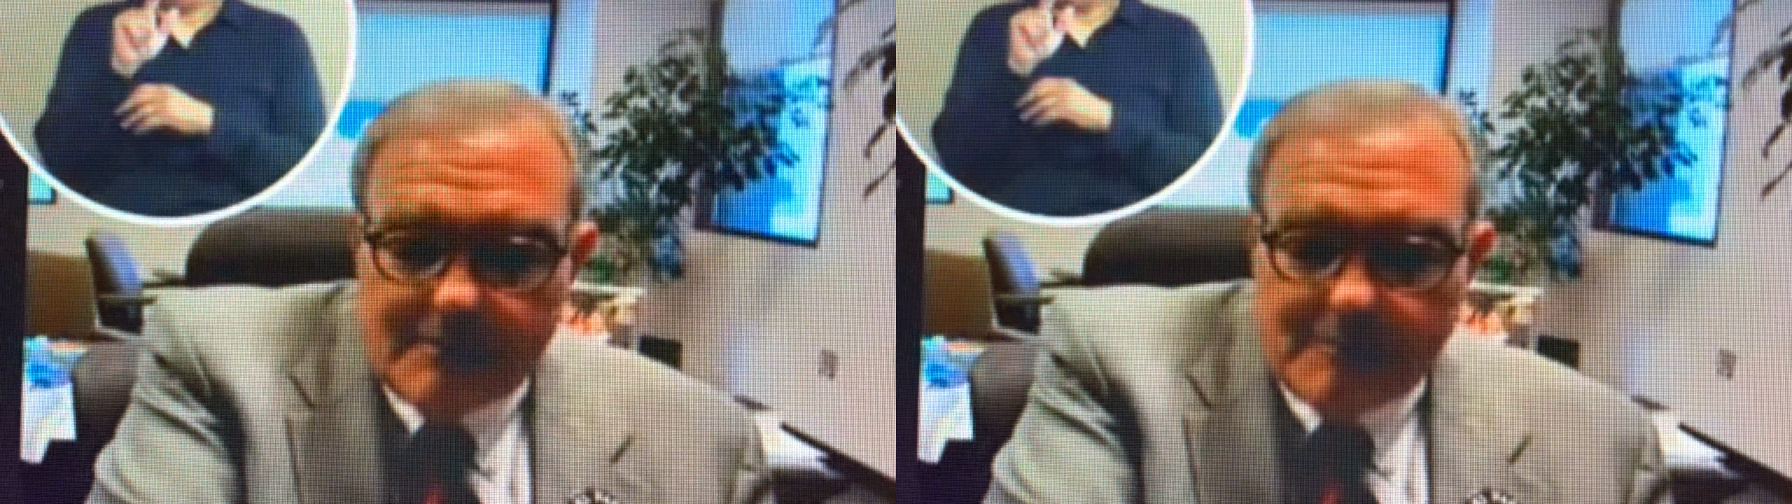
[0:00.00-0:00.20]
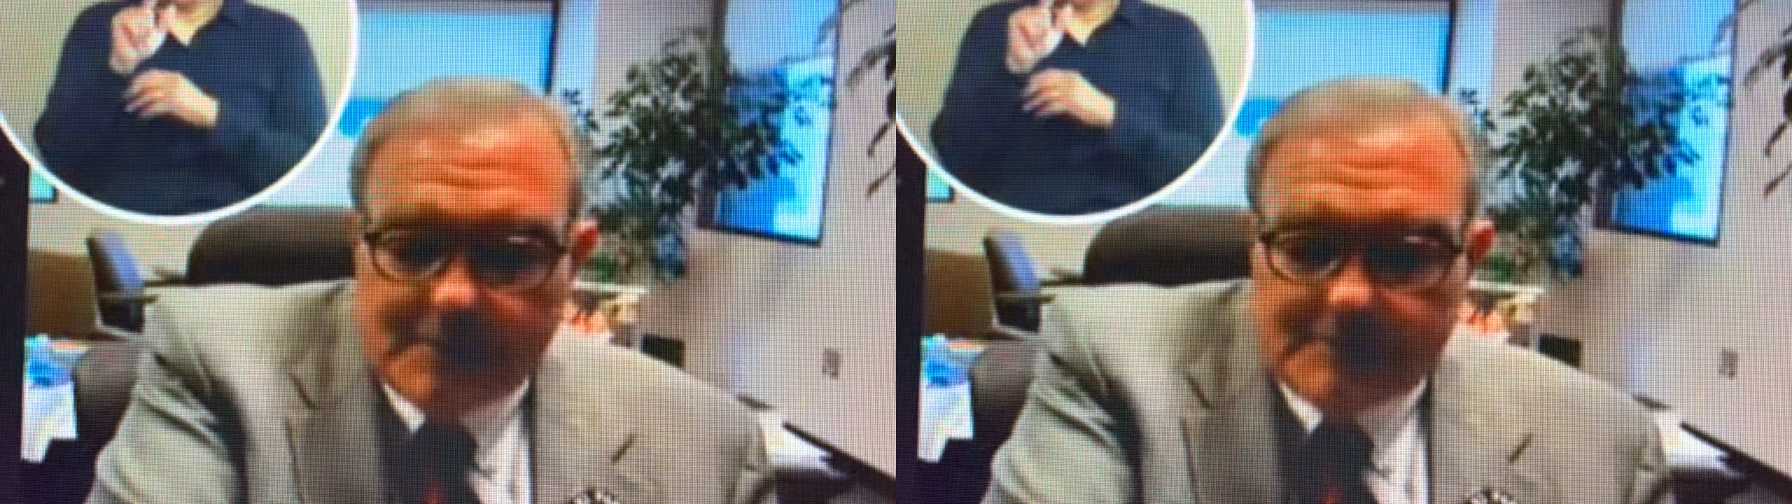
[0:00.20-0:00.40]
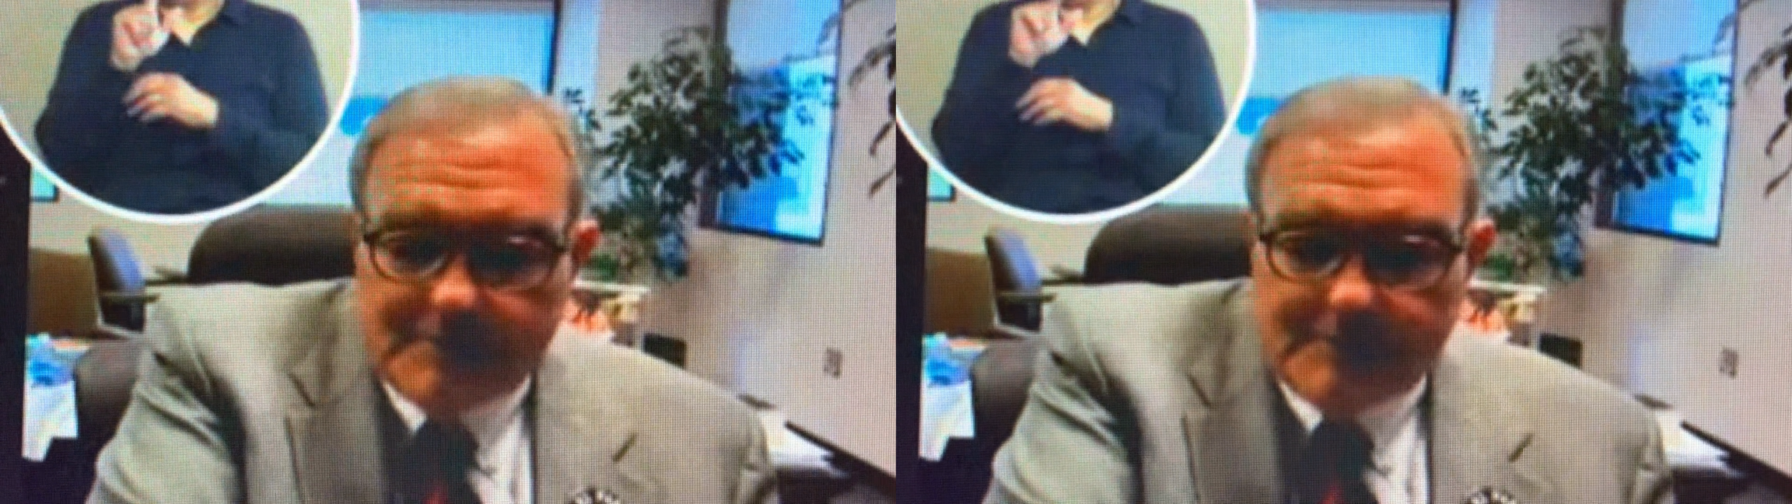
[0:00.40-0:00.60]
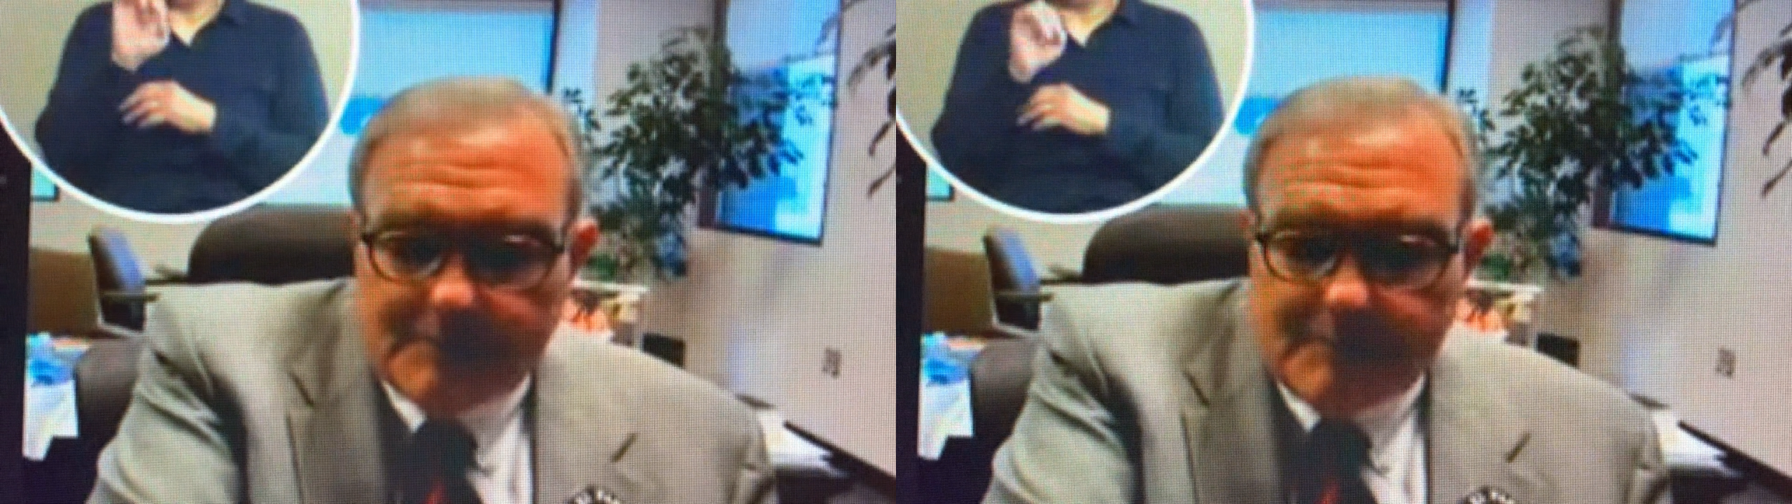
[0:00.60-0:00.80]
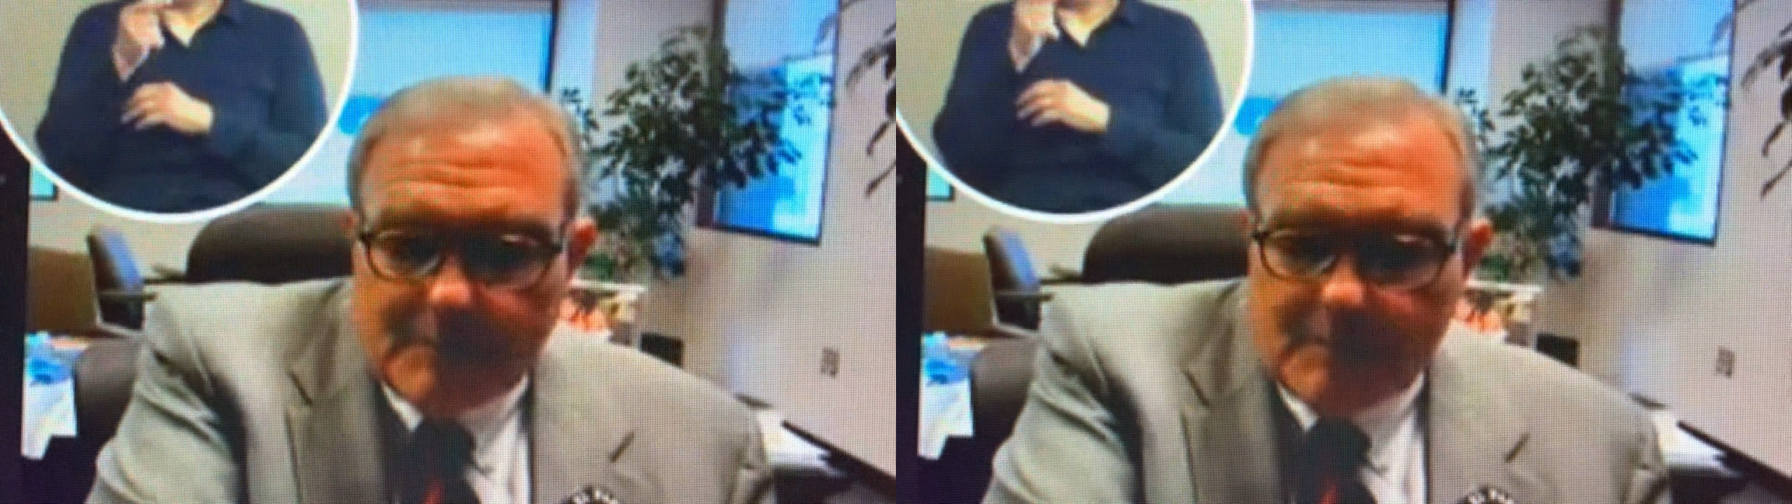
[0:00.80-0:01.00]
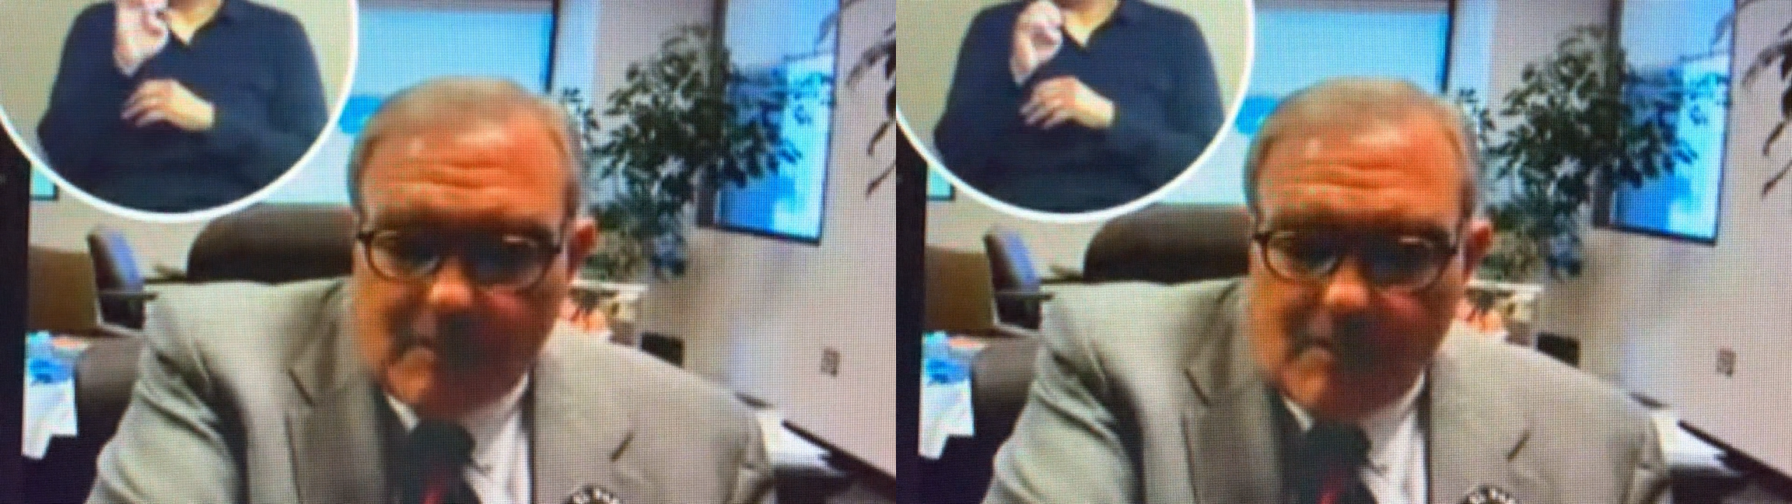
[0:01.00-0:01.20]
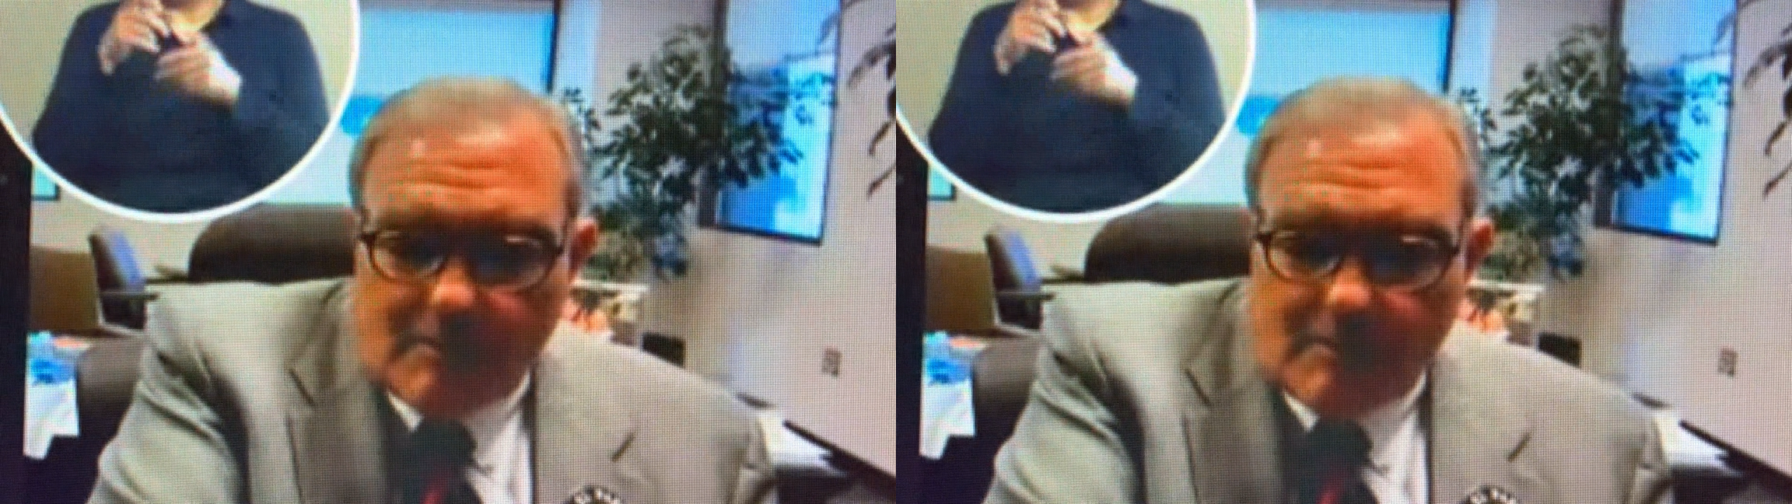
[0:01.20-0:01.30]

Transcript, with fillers: uh, but but we,